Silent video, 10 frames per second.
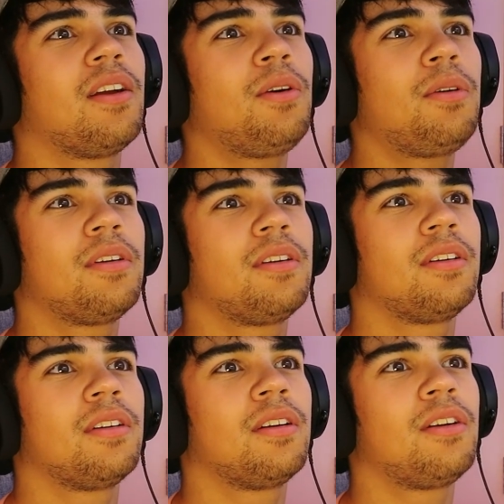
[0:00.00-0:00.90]
Oh,
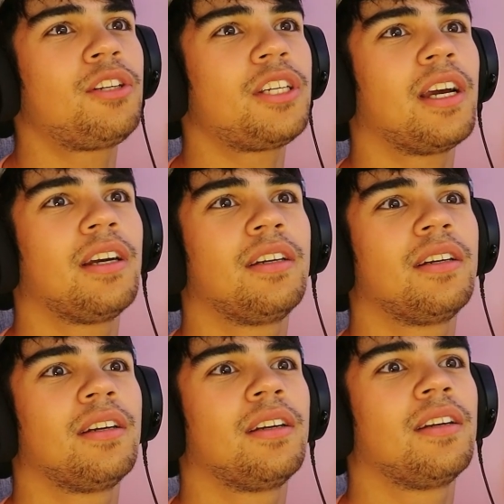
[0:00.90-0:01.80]
Russia.
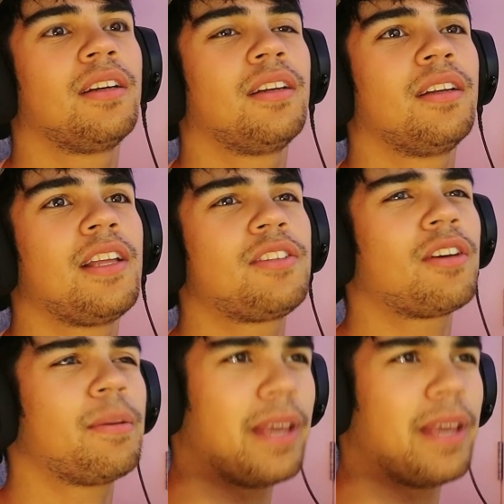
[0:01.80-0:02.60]
It's not gonna